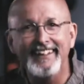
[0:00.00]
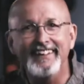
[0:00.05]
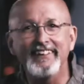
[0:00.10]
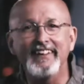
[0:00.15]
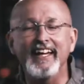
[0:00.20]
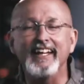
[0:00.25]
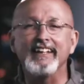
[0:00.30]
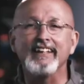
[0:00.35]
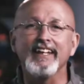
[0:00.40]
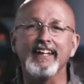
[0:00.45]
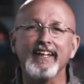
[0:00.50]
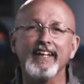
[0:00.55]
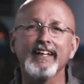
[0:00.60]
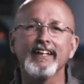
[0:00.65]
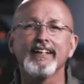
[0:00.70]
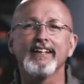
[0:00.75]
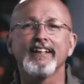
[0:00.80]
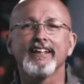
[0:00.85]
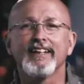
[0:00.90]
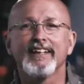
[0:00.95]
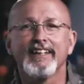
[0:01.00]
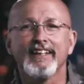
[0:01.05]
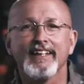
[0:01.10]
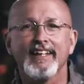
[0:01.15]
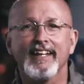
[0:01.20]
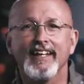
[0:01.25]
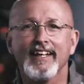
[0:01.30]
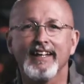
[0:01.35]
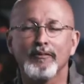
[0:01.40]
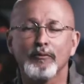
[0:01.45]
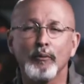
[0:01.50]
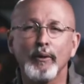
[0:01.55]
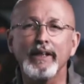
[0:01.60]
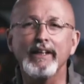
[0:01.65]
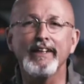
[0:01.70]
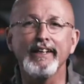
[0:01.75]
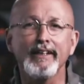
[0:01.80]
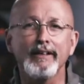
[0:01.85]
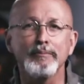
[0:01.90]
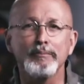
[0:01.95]
They did. And we
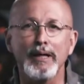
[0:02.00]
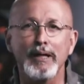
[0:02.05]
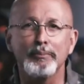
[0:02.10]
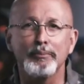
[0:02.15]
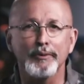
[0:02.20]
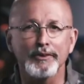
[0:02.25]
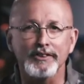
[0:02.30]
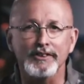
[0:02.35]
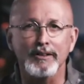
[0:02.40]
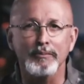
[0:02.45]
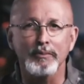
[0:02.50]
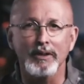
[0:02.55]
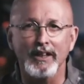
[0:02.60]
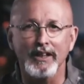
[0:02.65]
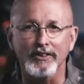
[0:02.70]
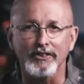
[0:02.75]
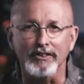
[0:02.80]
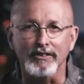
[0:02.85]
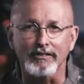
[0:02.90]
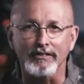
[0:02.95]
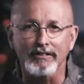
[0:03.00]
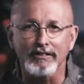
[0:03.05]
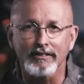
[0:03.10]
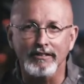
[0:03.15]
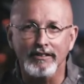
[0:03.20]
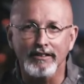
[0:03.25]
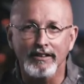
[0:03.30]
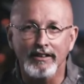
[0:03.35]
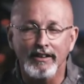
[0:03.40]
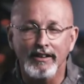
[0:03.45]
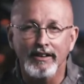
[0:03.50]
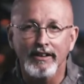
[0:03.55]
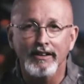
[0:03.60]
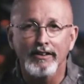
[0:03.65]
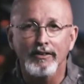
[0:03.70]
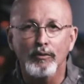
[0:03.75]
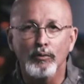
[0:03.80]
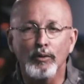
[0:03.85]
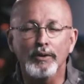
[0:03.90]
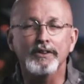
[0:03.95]
lit them up with simunitions.
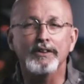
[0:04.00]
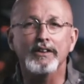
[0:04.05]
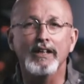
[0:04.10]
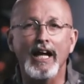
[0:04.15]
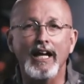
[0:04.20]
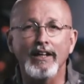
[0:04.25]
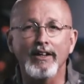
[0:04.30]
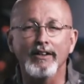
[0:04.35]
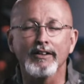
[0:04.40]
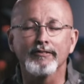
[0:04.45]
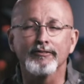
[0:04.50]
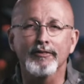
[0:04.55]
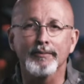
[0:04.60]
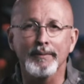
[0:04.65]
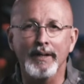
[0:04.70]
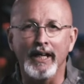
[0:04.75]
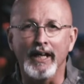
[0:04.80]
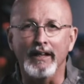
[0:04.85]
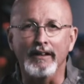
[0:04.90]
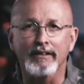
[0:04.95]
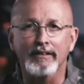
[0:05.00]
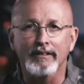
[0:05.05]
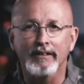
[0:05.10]
What did I learn from that?